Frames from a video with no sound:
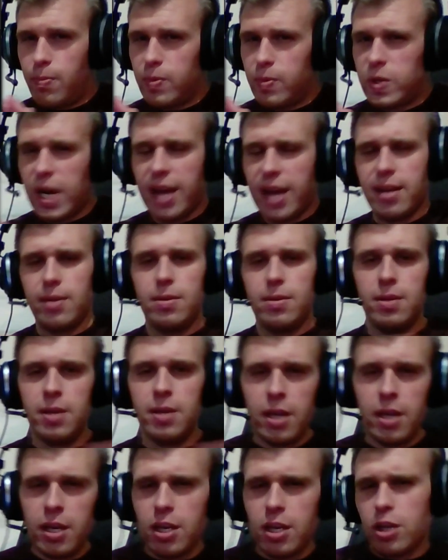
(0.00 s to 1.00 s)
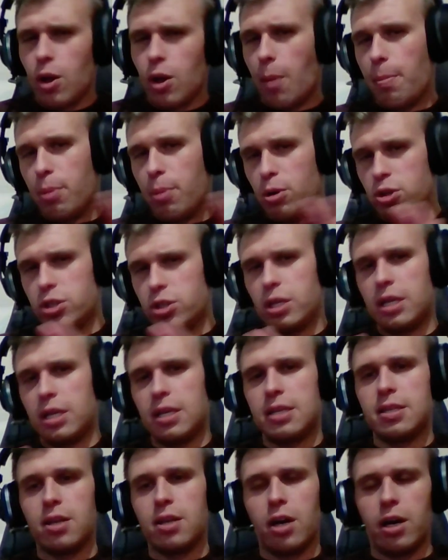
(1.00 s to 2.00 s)
kind of, you know, push it
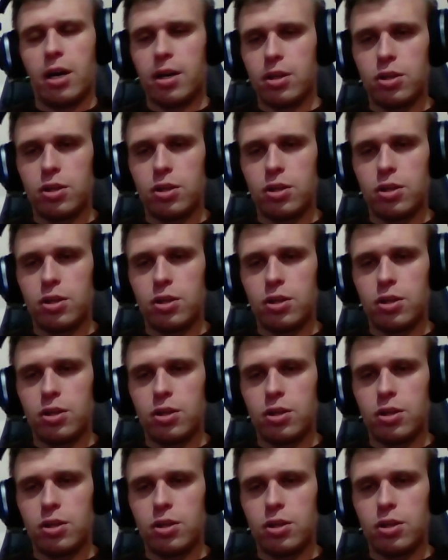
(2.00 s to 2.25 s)
into, uh,